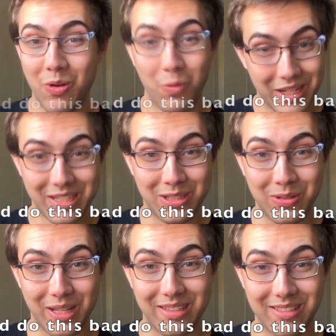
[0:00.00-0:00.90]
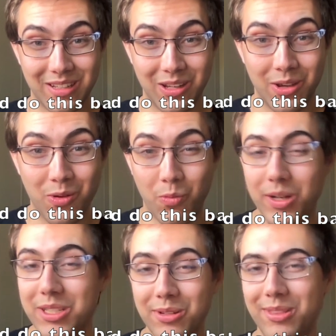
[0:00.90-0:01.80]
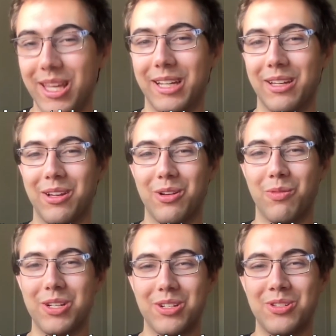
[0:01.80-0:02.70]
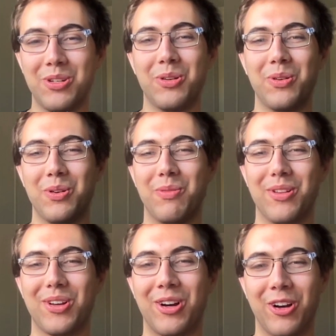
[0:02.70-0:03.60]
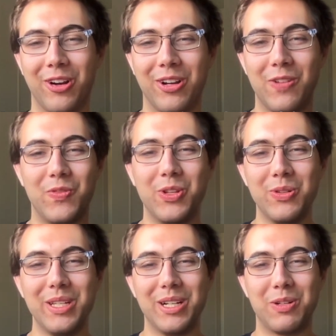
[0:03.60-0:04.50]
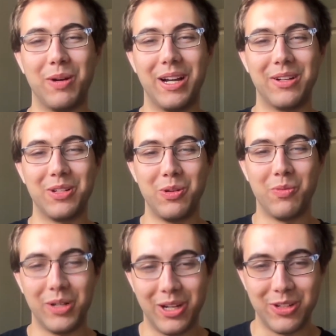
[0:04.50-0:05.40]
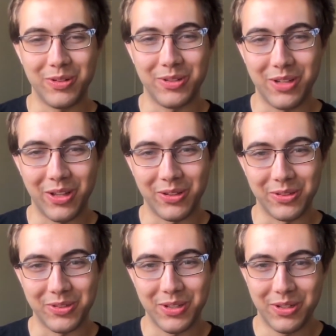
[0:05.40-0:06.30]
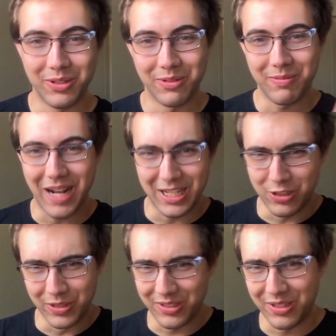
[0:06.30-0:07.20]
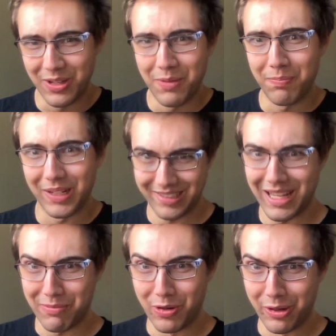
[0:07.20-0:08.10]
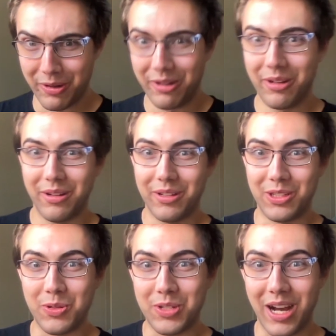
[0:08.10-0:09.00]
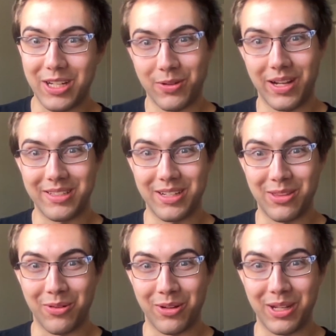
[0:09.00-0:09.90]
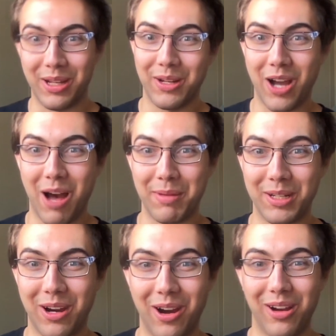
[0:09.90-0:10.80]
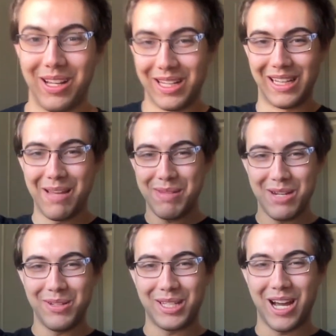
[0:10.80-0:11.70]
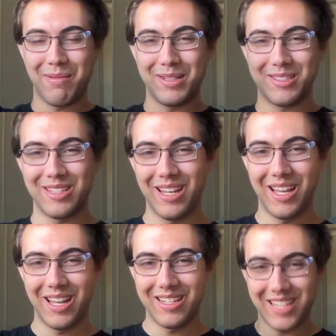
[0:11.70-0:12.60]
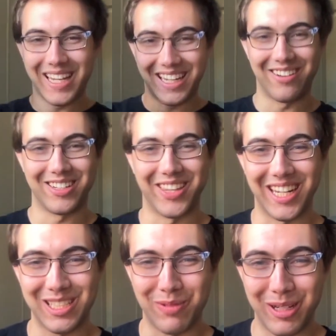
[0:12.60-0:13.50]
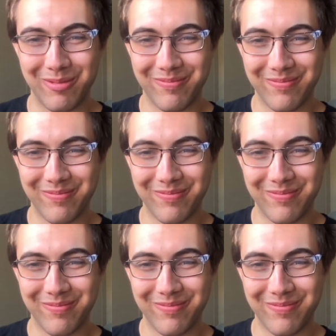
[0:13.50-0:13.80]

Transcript: we could do this. What do you think we should do with our newly acquired $100 asterisk plus a lot more Utah Transit Authority Comet car? Let me know in the comments. Take care until the next one.